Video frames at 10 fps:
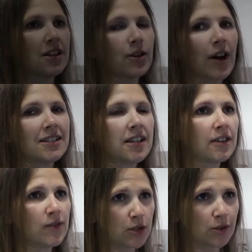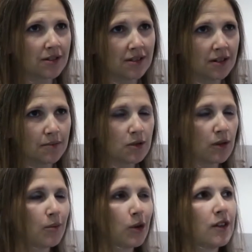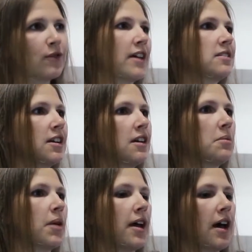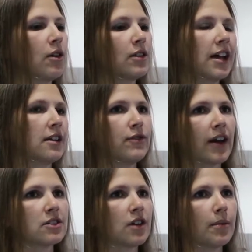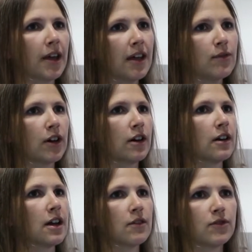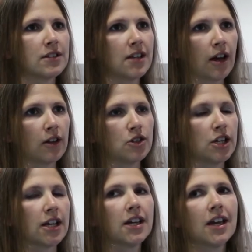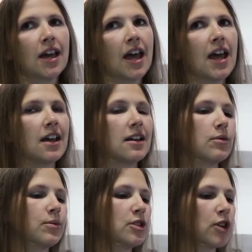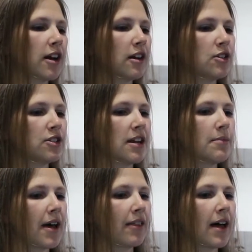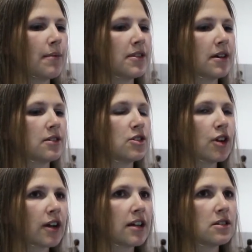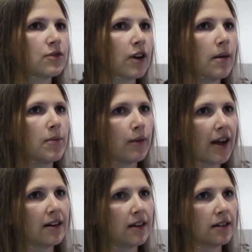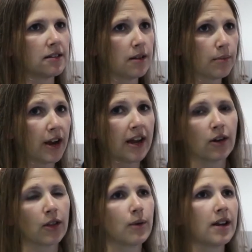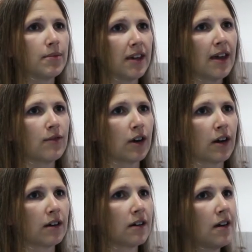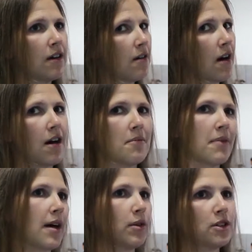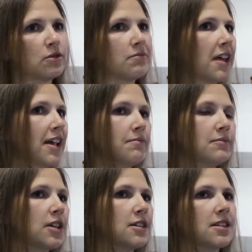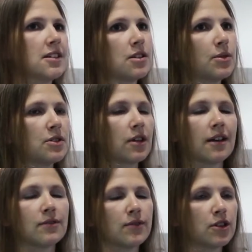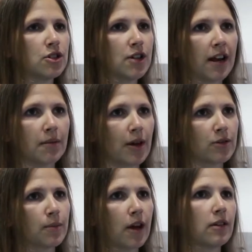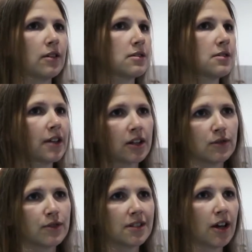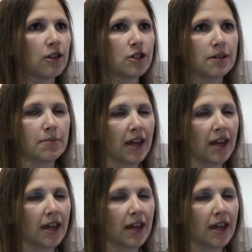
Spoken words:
So I study the visual system, so I'm really fascinated by how light affects our behavior and physiology, and we try to understand in my lab the circuits from the retina to the brain all the way to behavior by which light does this. So we use a lot of different genetic mouse models, electrophysiology, and